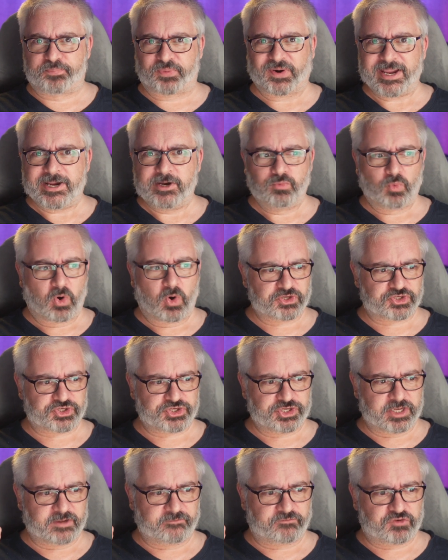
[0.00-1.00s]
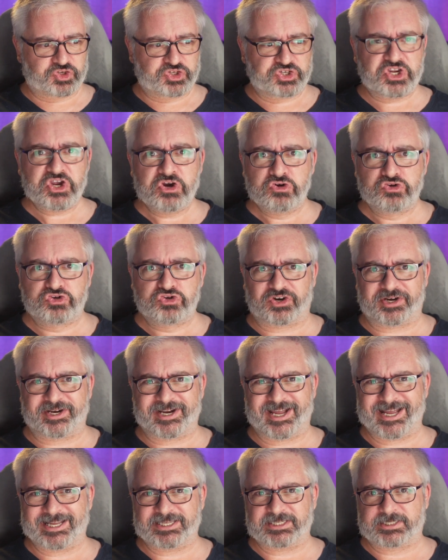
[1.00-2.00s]
brainwashing of
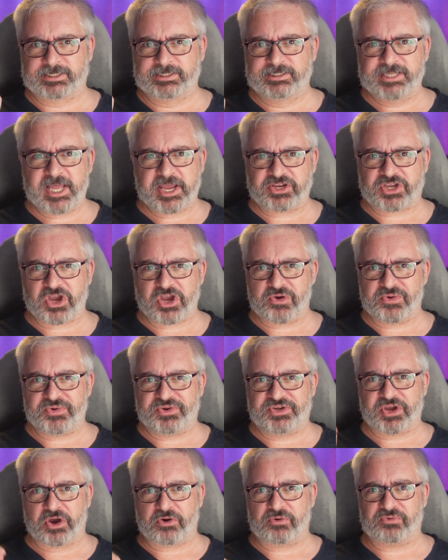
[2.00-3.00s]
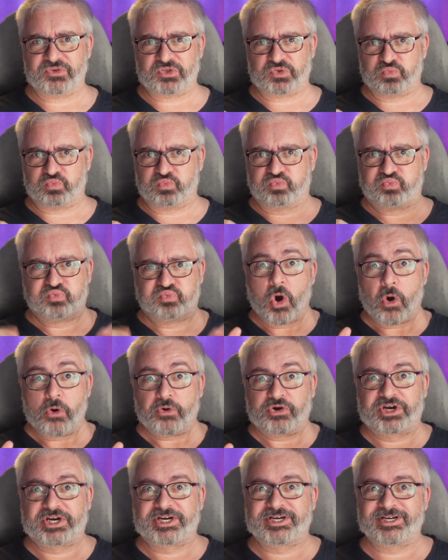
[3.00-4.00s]
children as Lego goes
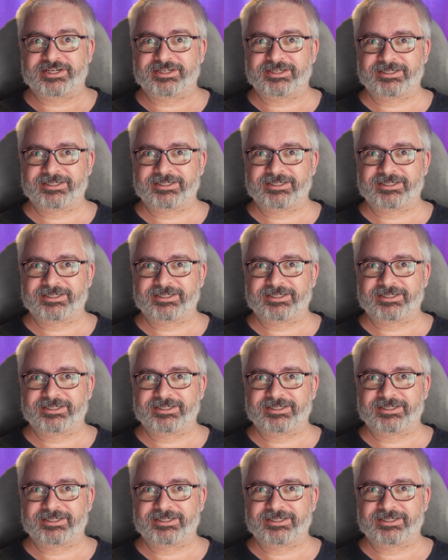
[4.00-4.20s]
woke.